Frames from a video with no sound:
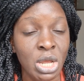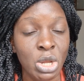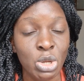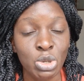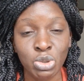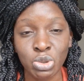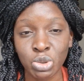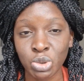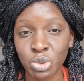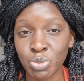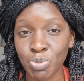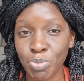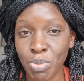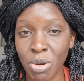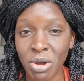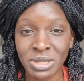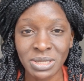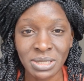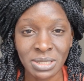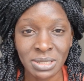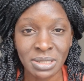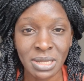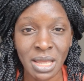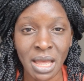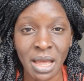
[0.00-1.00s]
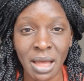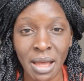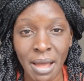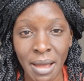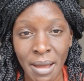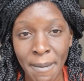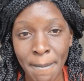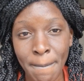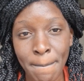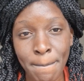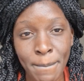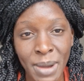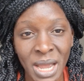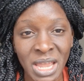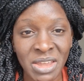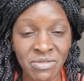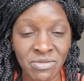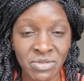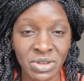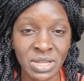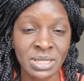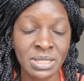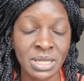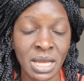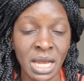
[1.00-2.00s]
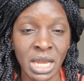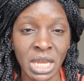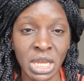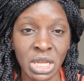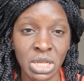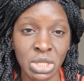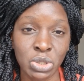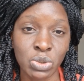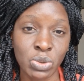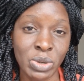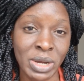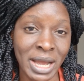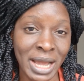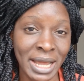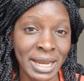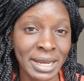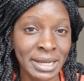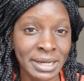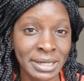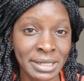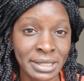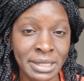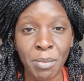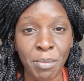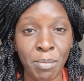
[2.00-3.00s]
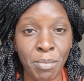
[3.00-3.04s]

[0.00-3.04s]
to sponsor my visa into Canada